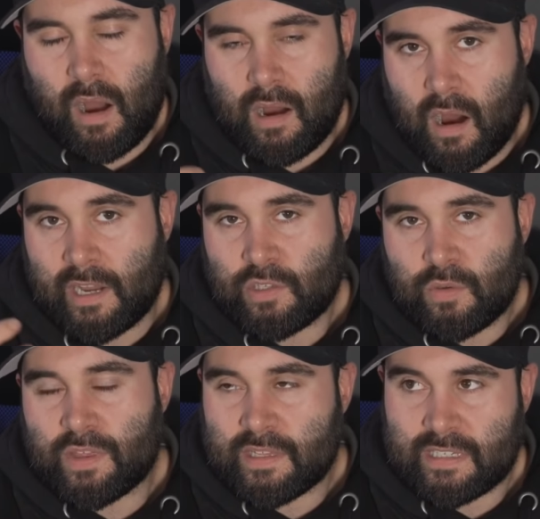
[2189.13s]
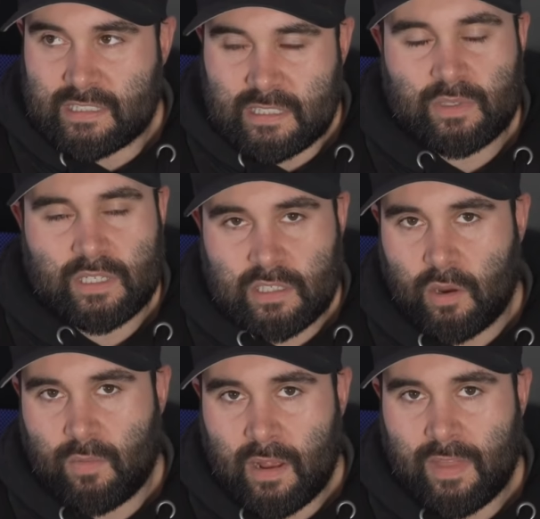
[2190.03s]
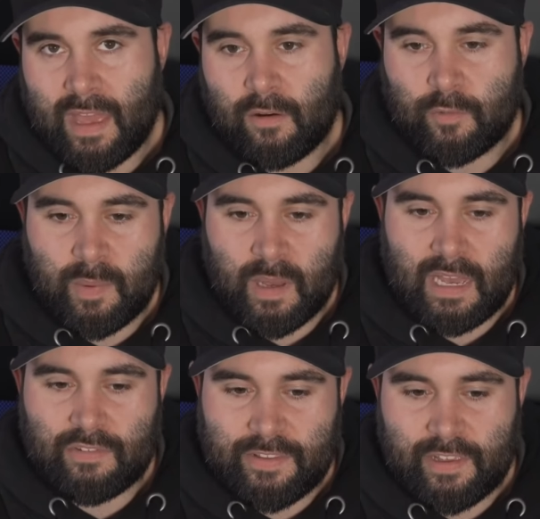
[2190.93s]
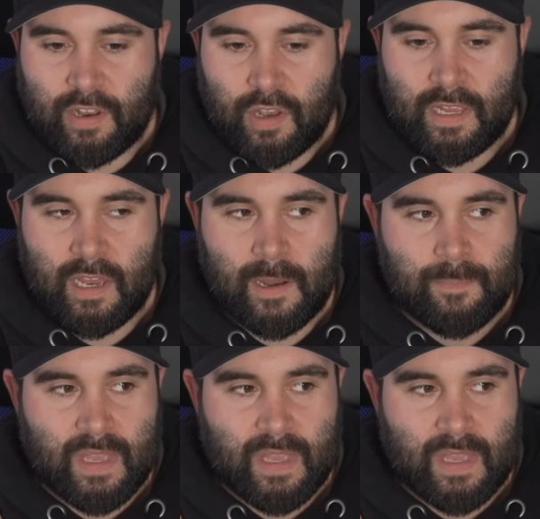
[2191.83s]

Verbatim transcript: I do think they still need to go around the house, but as I said earlier,